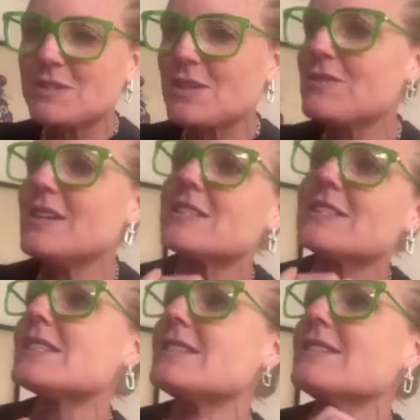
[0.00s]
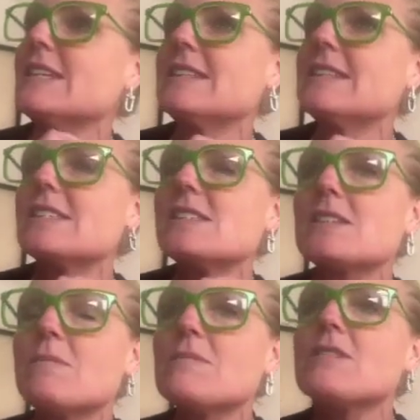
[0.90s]
So this is
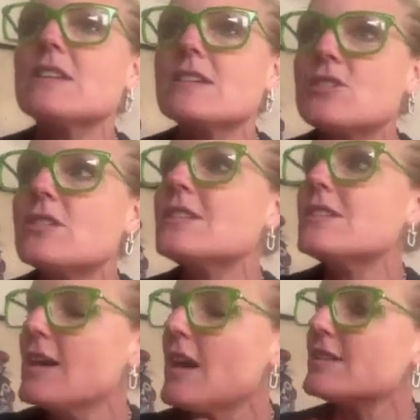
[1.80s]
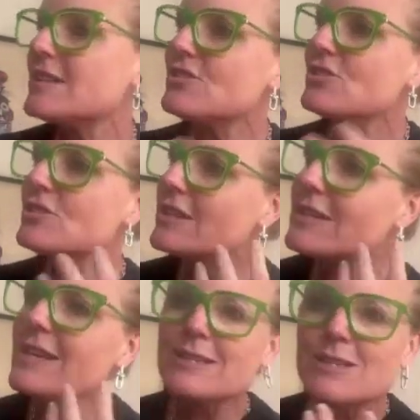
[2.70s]
something, it's just like
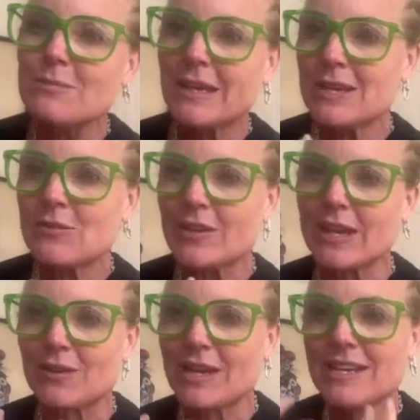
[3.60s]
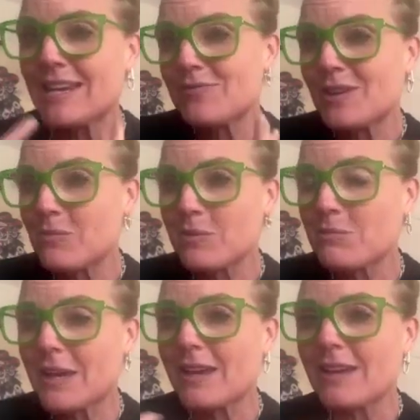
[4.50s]
an intimate evening, an evening with me.